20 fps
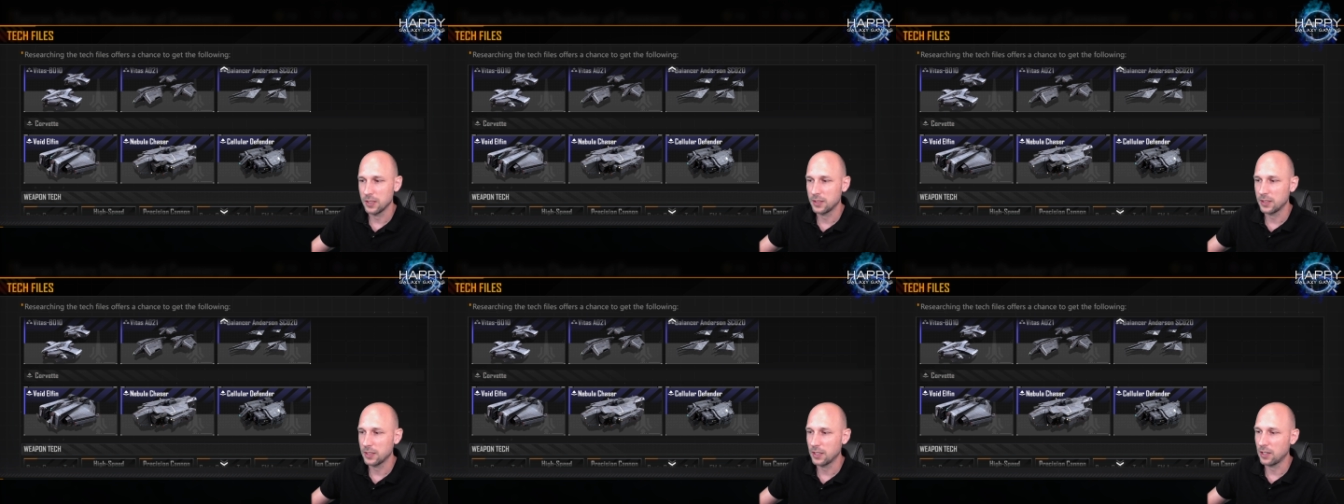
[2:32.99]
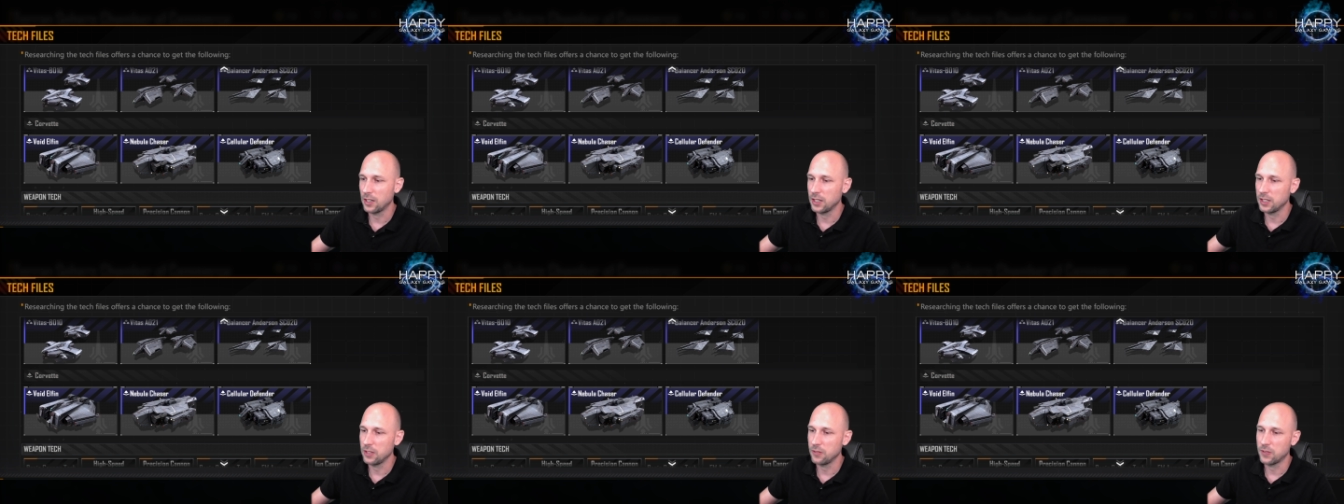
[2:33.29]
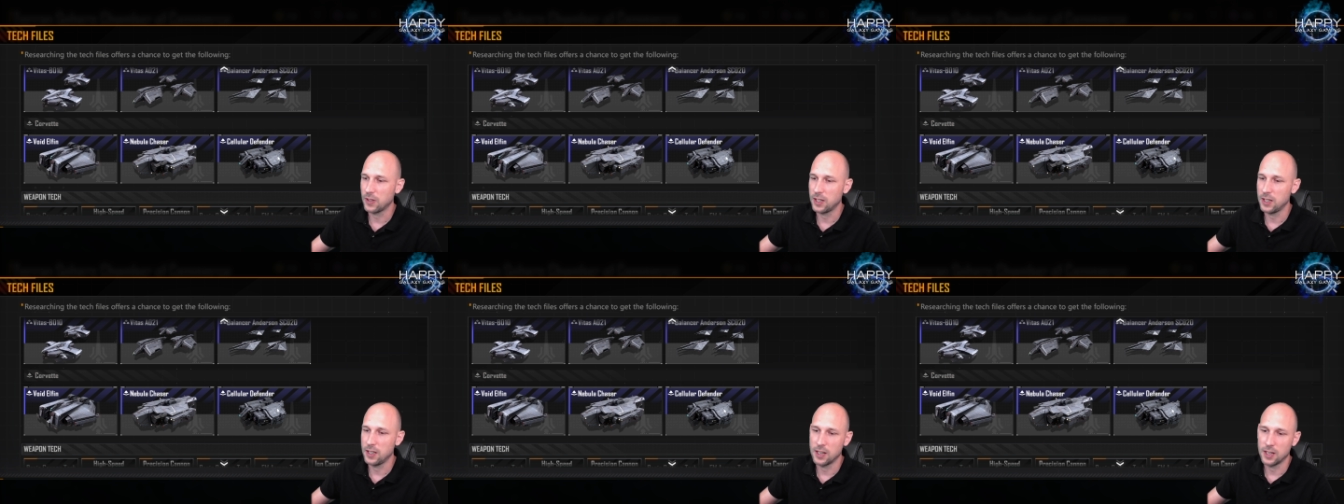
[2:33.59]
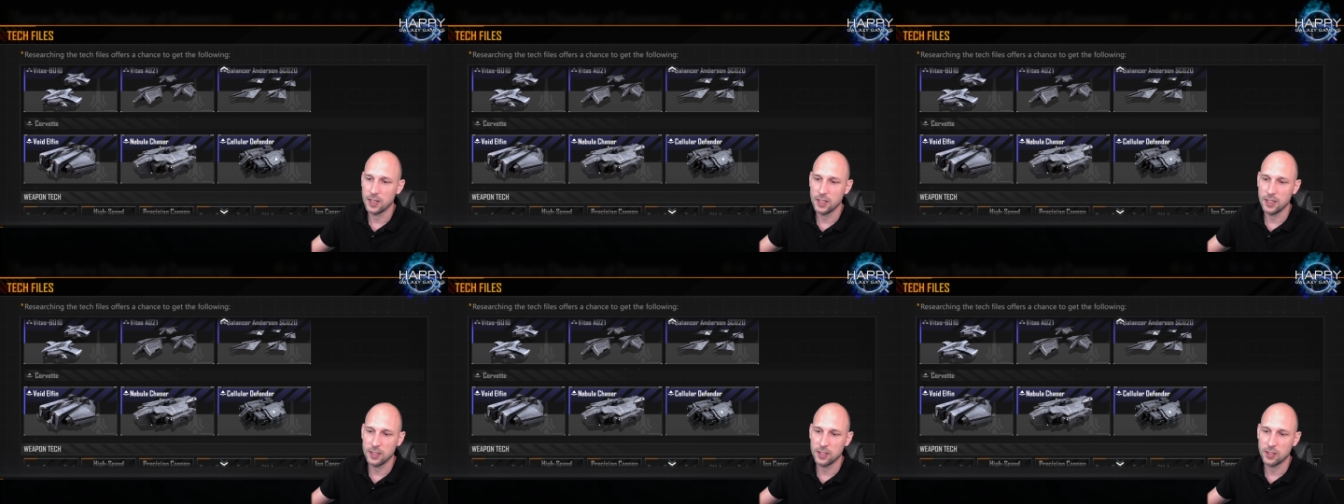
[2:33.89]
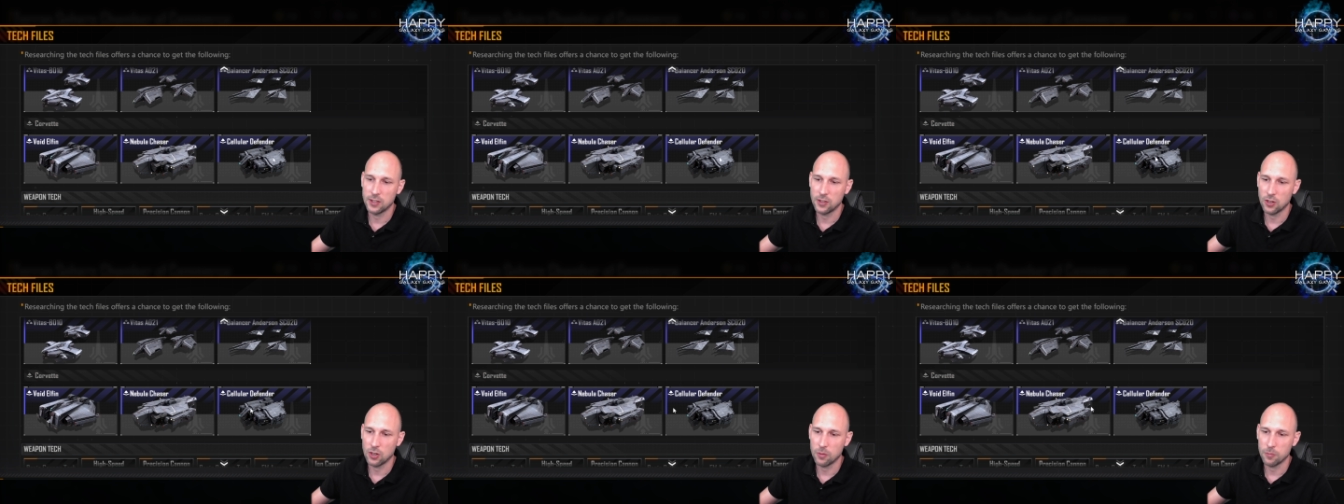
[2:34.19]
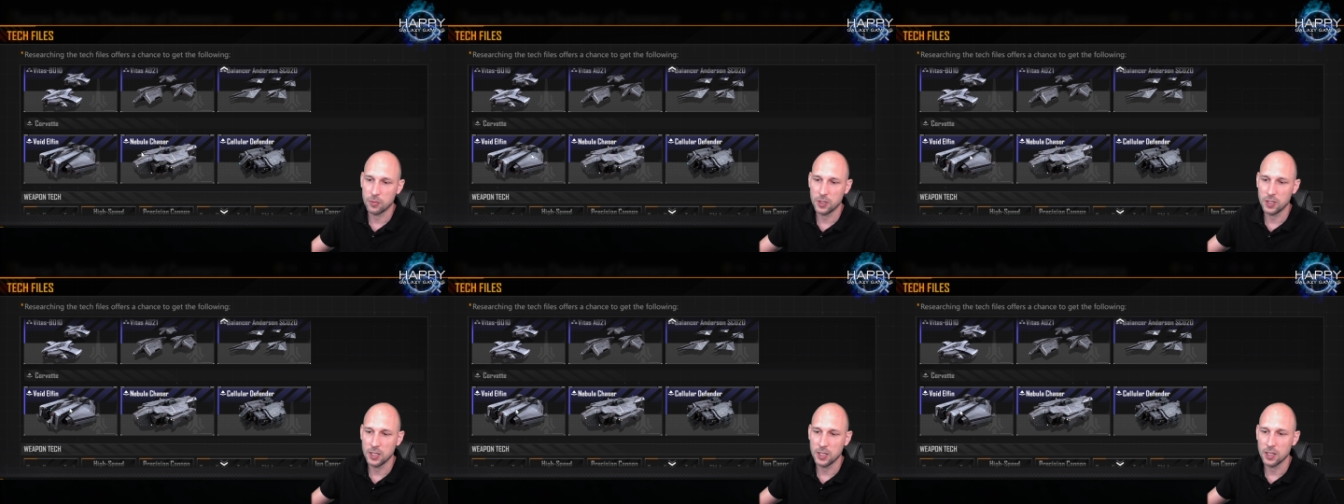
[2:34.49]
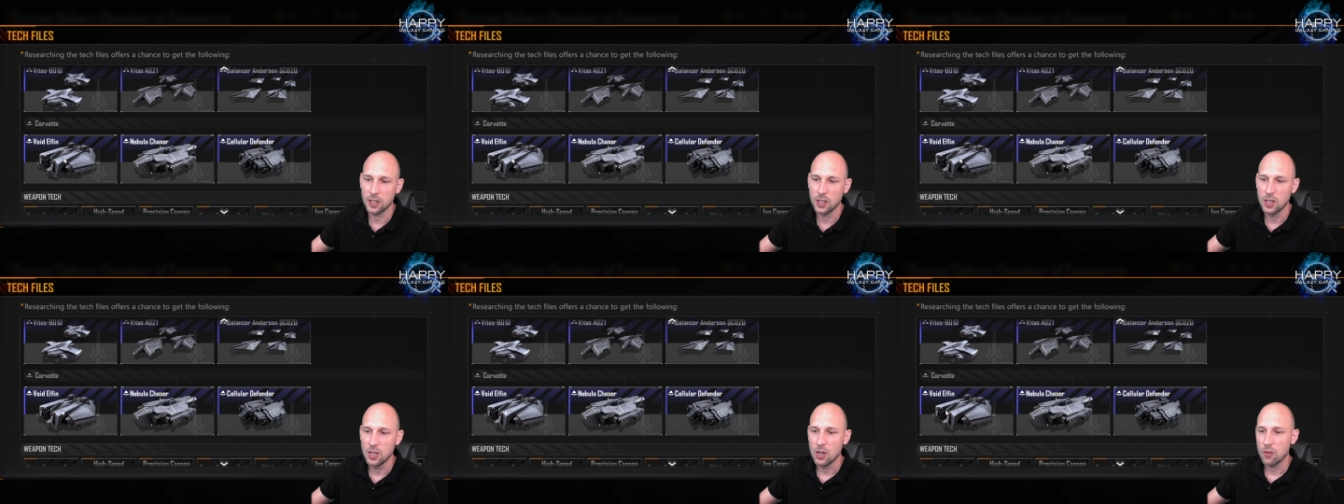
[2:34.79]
Cellular Defender is top tier,